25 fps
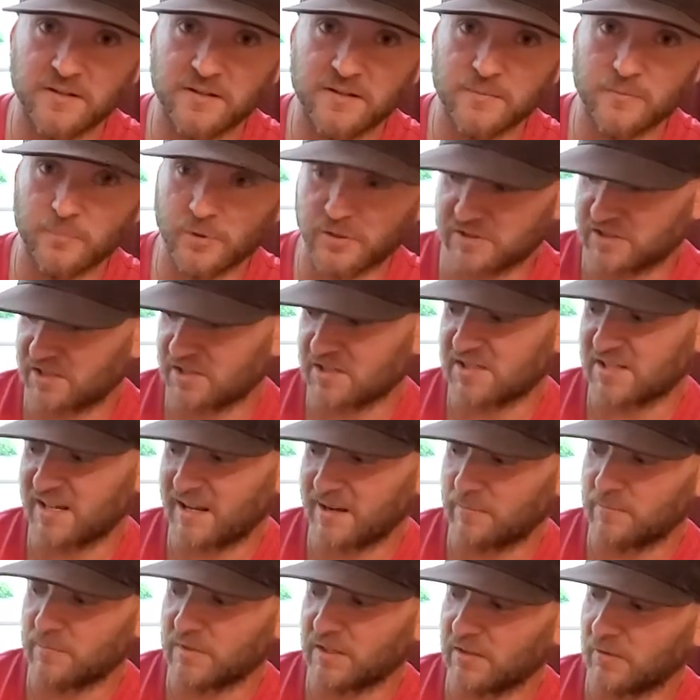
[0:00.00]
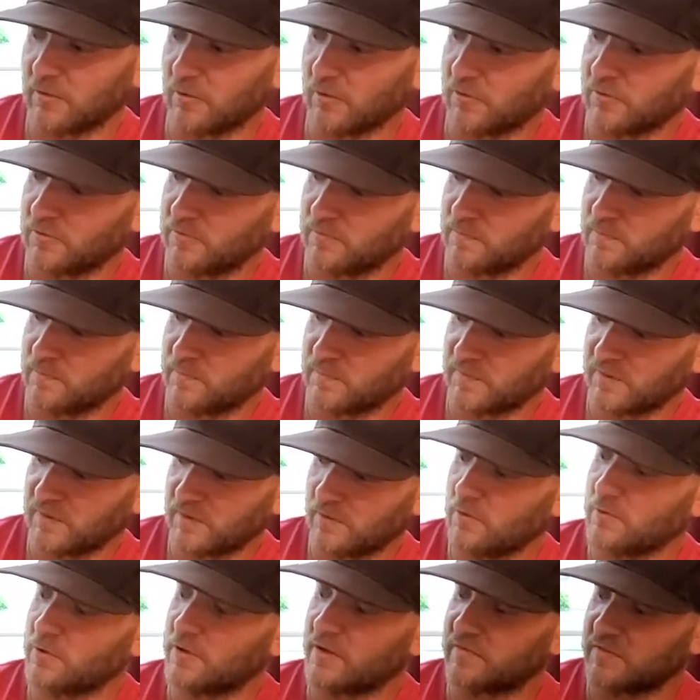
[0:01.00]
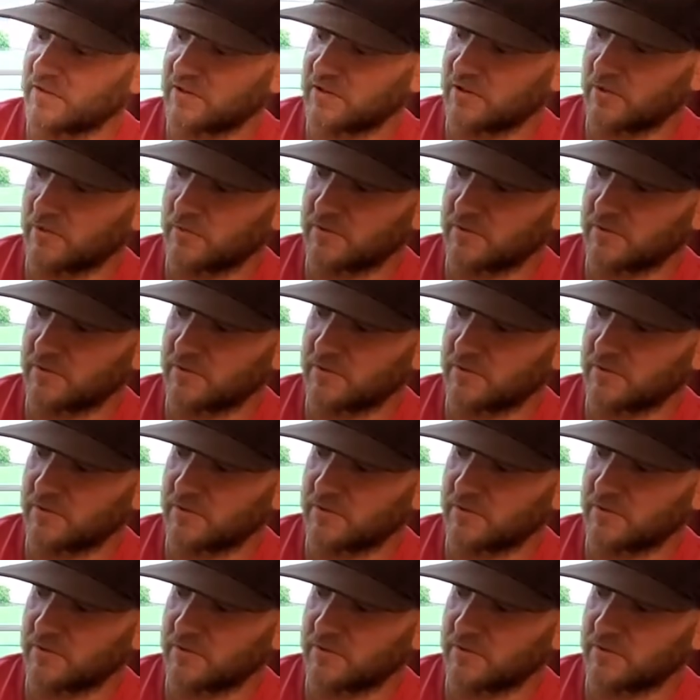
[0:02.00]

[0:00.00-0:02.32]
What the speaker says: but it's the same deal. All you have to do